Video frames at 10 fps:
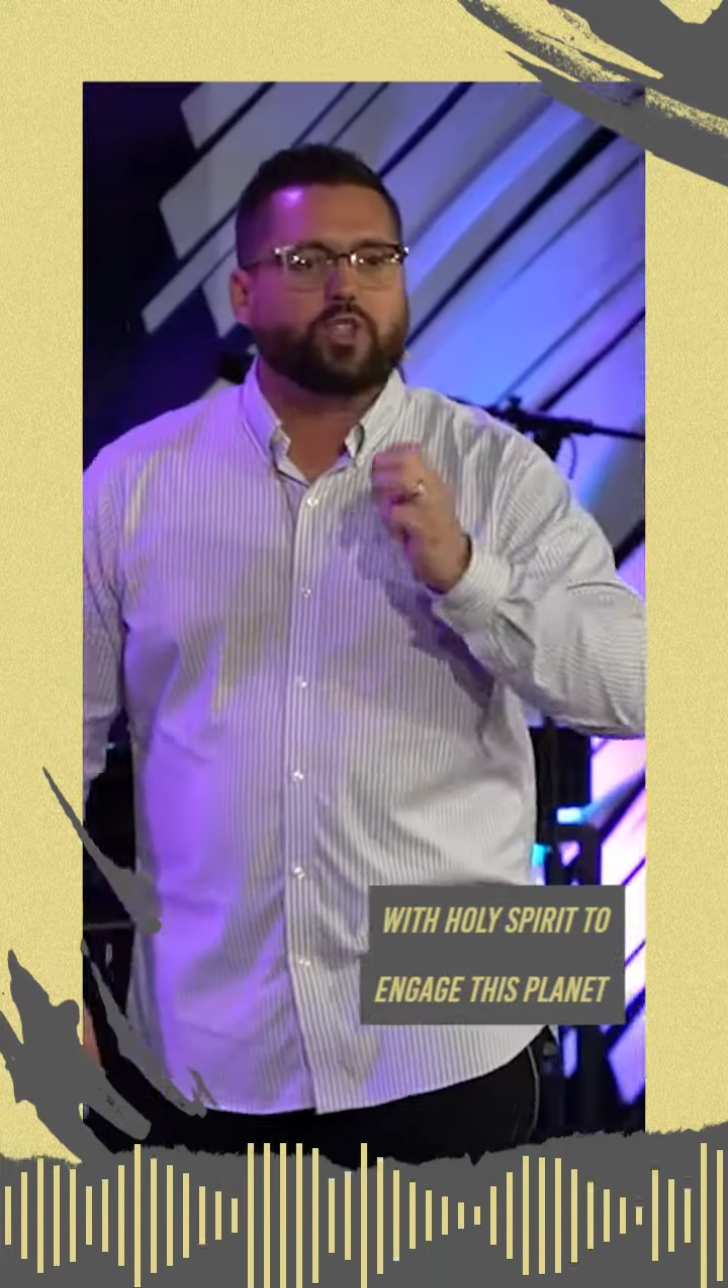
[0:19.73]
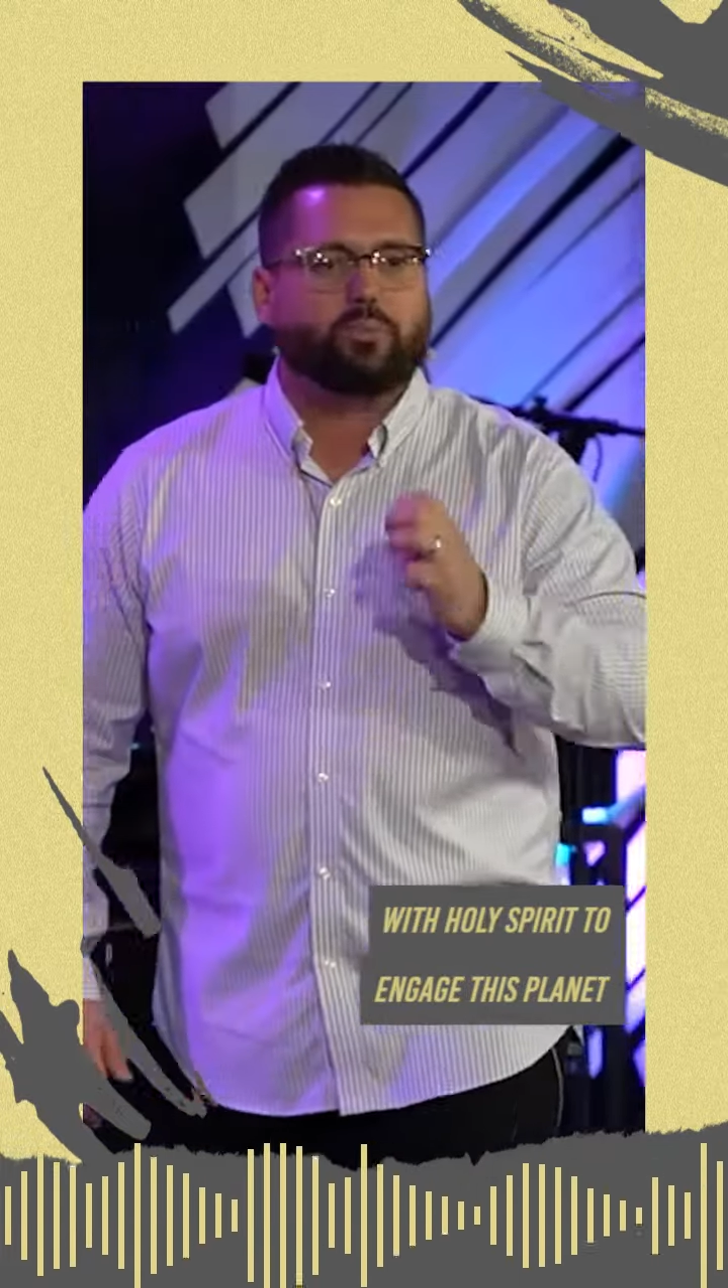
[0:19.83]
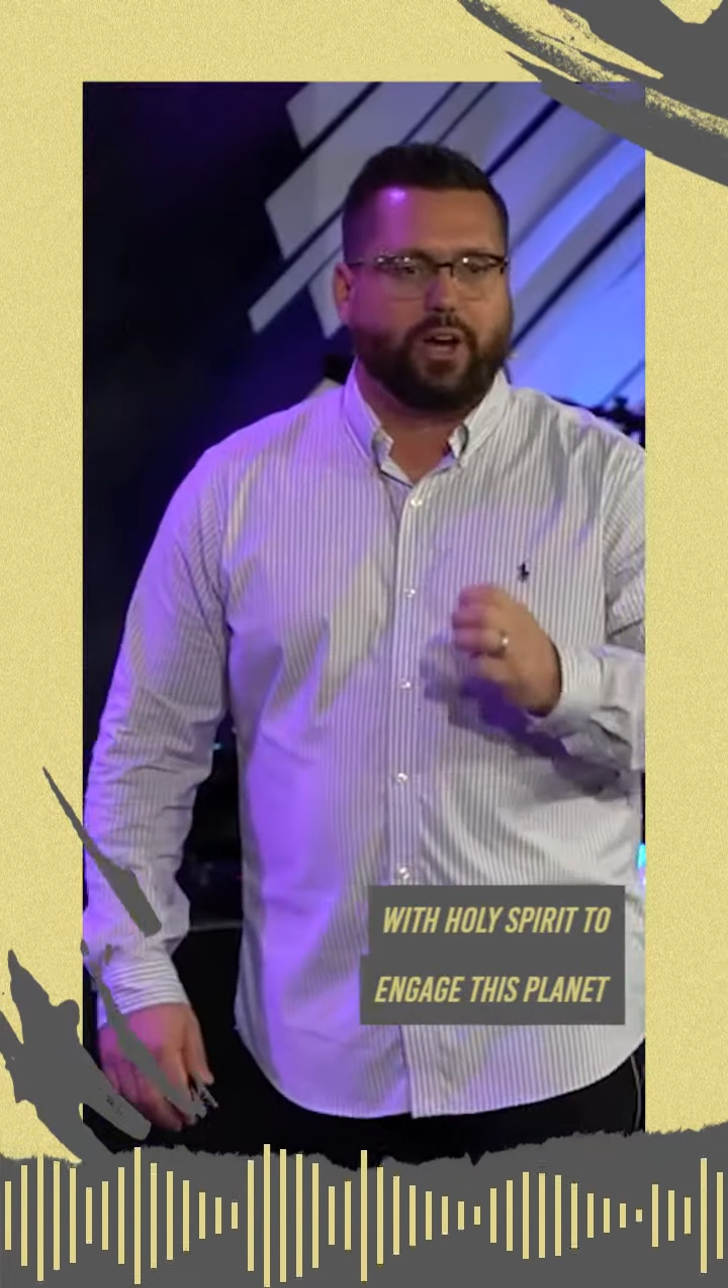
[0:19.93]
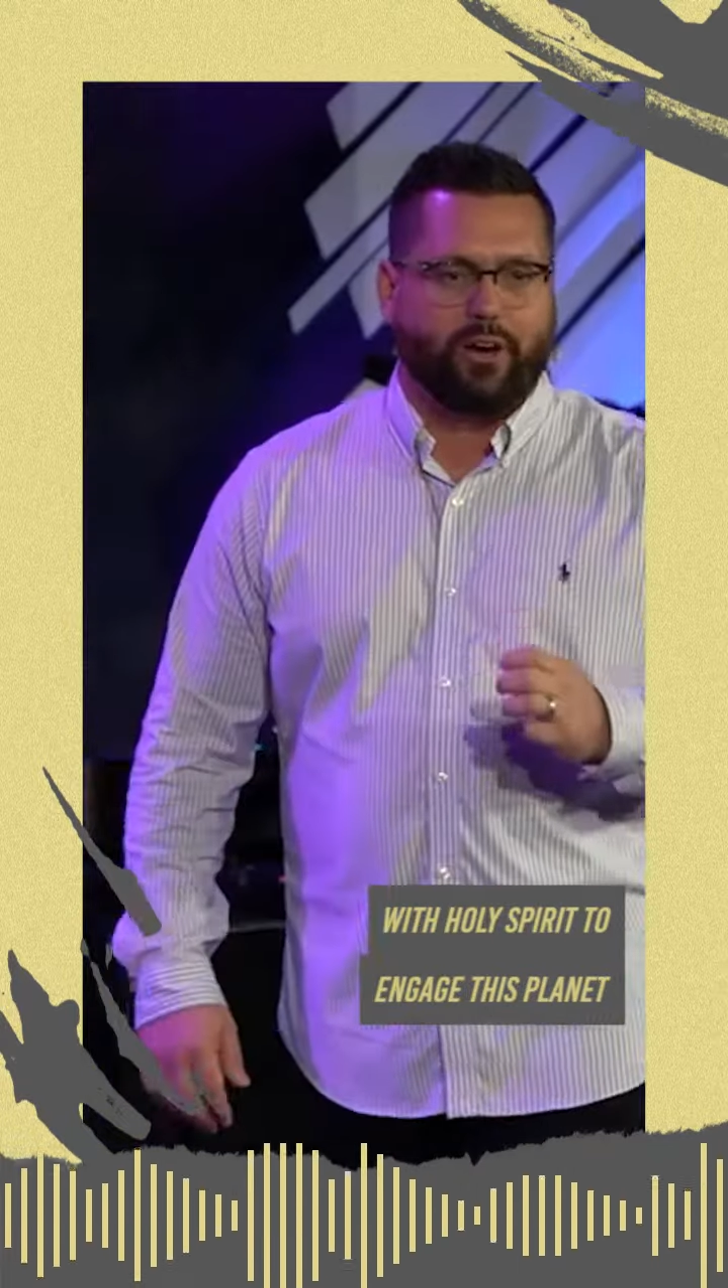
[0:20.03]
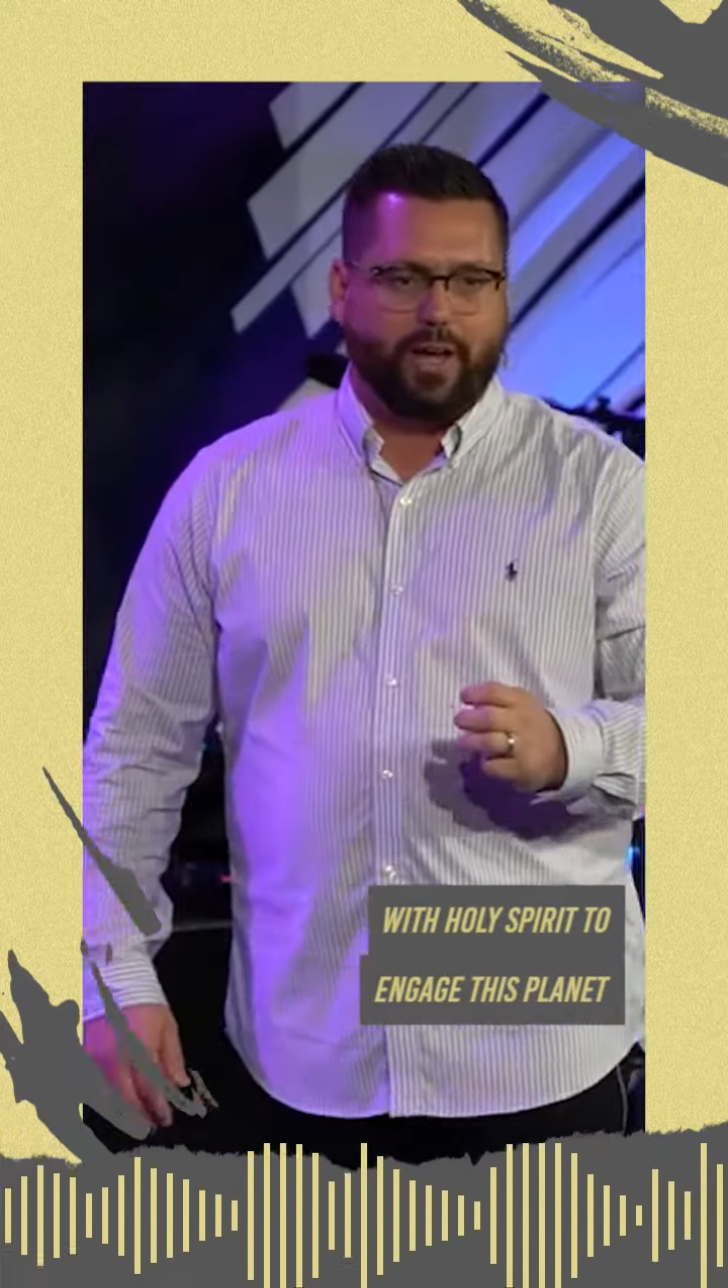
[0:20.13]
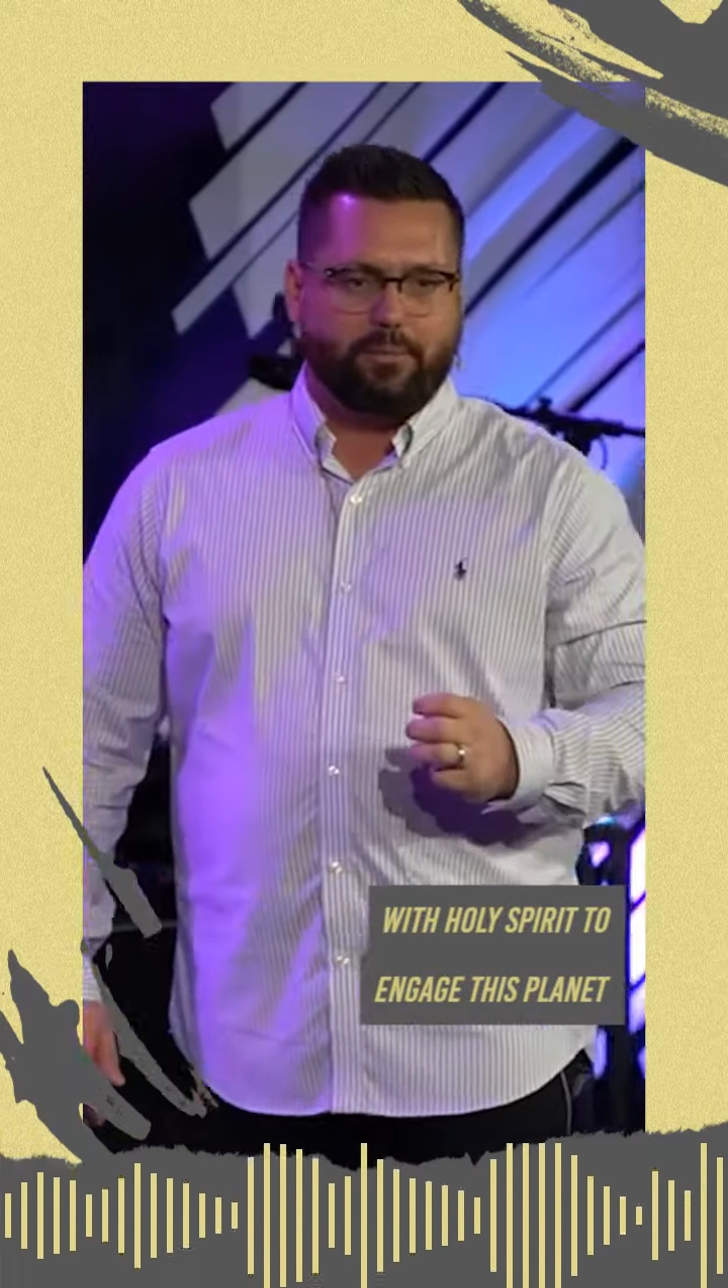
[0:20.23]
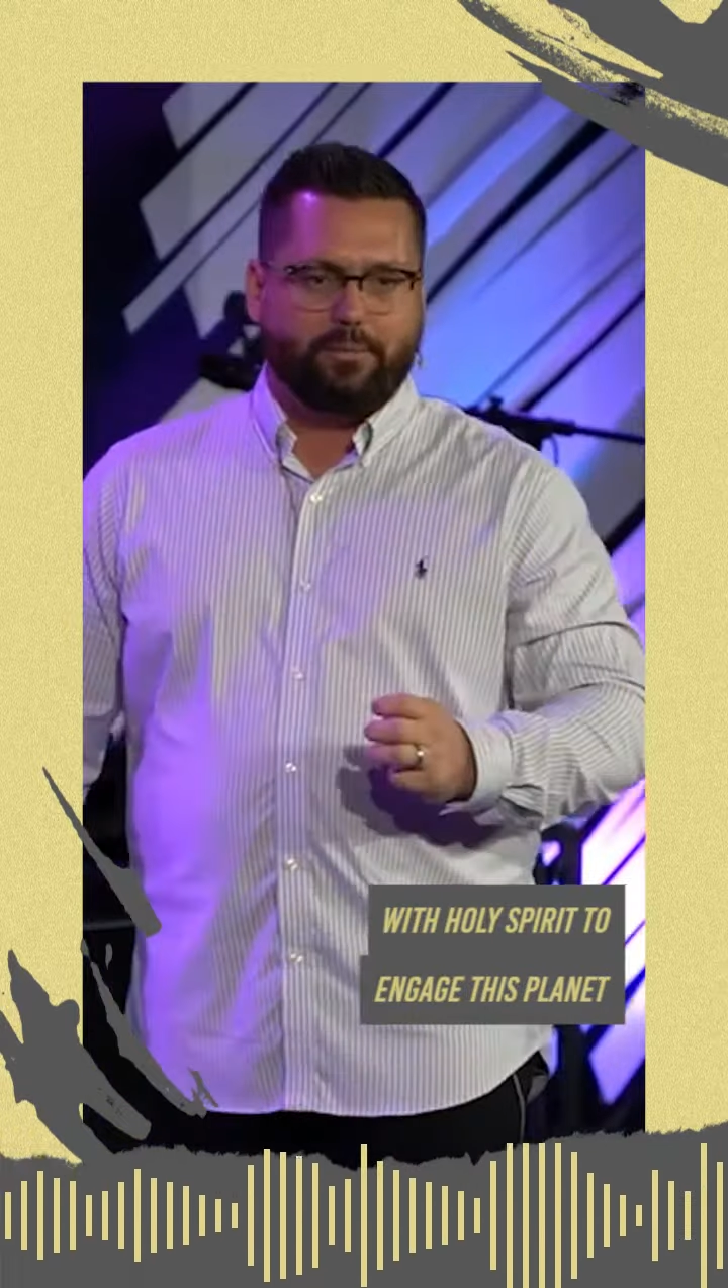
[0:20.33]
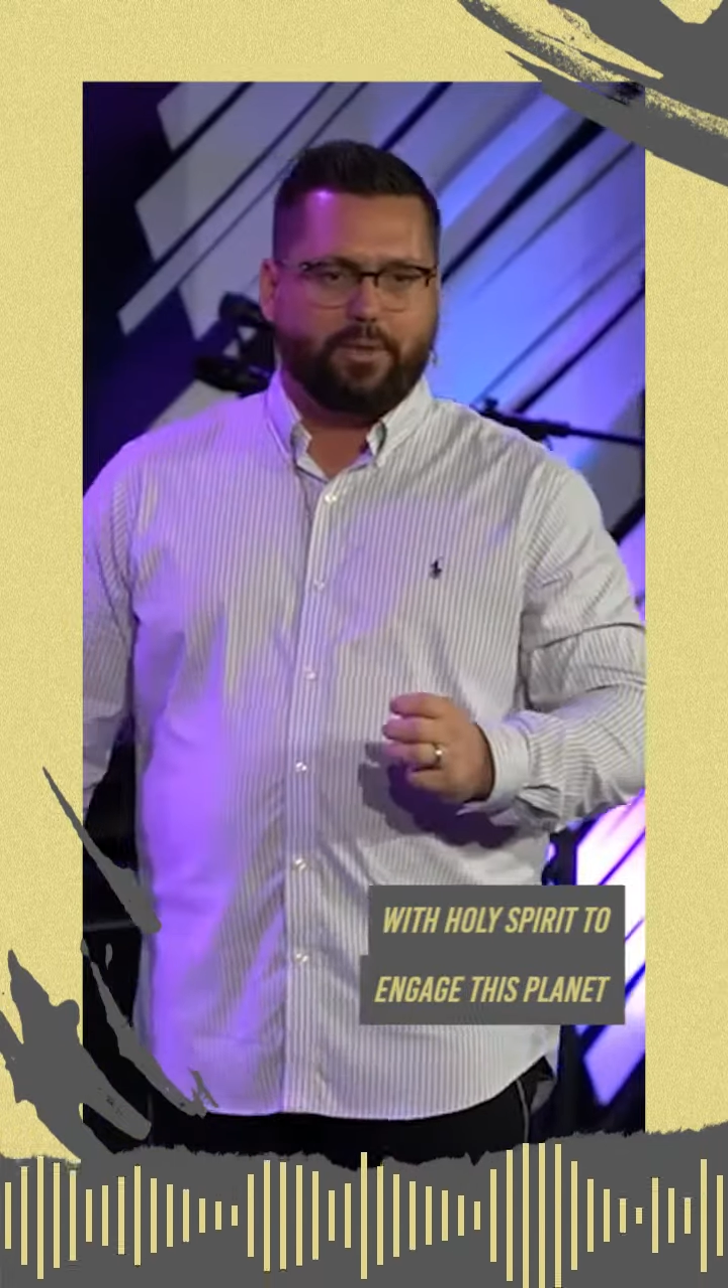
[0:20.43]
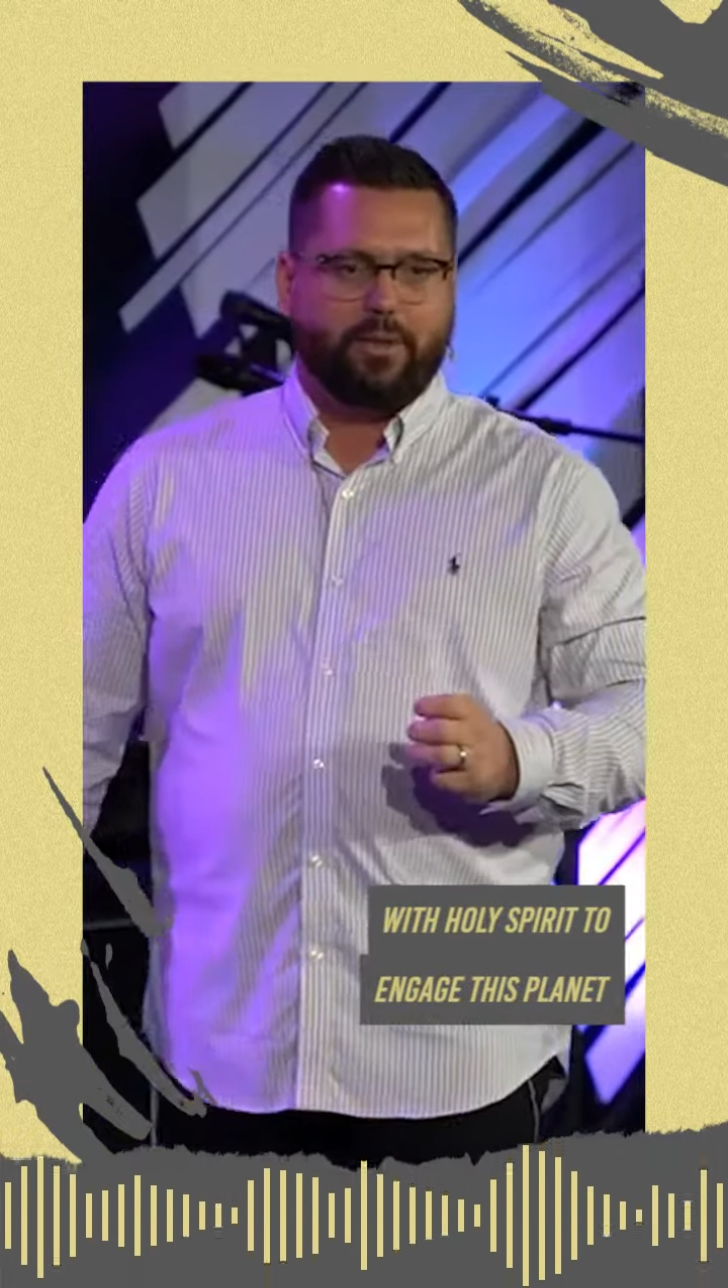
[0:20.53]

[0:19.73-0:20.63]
Spirit